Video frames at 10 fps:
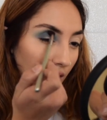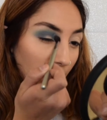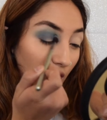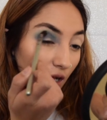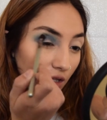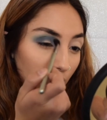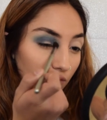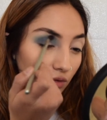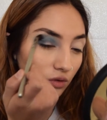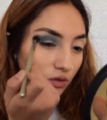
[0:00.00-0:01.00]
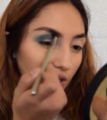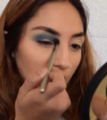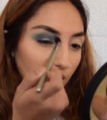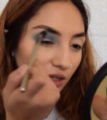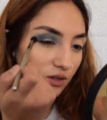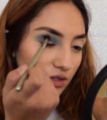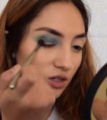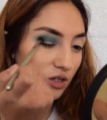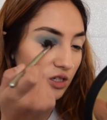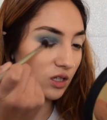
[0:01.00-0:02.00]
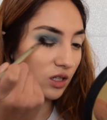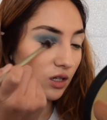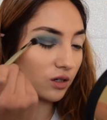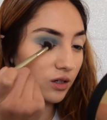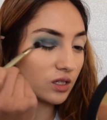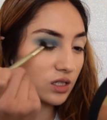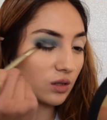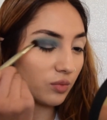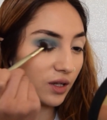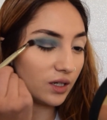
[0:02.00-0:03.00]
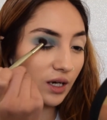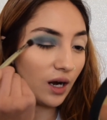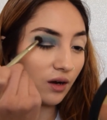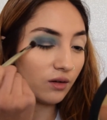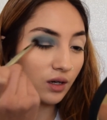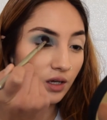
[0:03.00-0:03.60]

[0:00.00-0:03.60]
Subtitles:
colorful, and those are usually the hardest to blend out.